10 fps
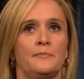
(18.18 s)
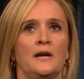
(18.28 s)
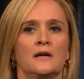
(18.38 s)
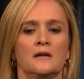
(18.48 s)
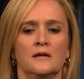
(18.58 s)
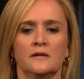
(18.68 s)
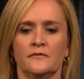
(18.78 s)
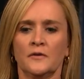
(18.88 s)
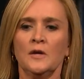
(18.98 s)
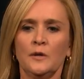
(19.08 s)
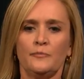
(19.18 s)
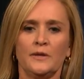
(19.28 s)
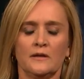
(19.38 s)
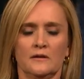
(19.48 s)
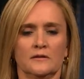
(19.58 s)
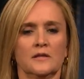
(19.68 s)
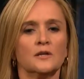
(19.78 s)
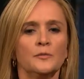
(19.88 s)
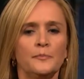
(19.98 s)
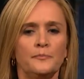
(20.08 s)
back and kind of be a
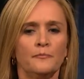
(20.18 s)
little